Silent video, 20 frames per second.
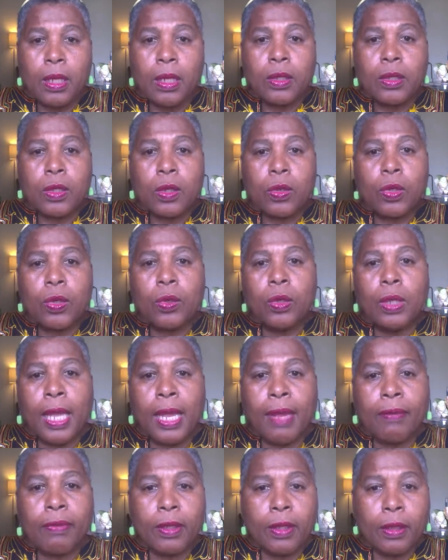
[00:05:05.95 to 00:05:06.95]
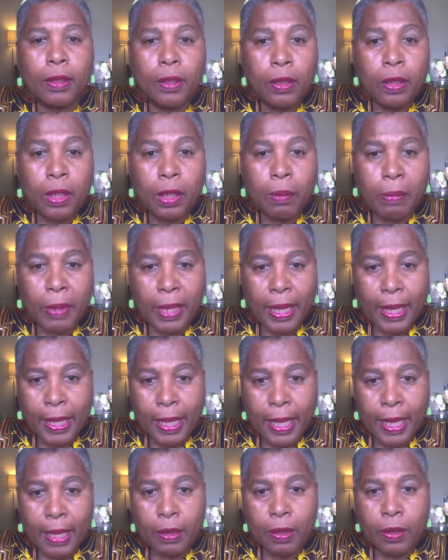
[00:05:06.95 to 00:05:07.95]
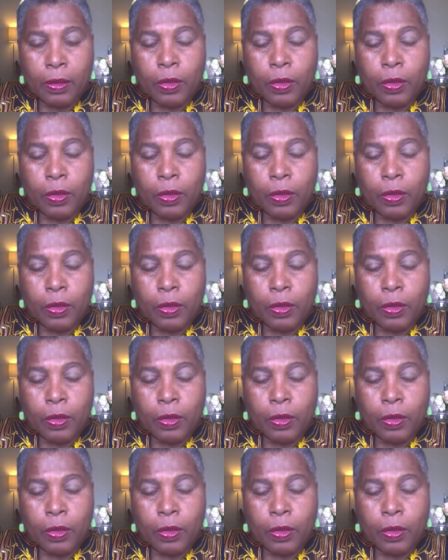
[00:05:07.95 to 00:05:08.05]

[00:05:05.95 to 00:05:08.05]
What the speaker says: So you'll have to look back at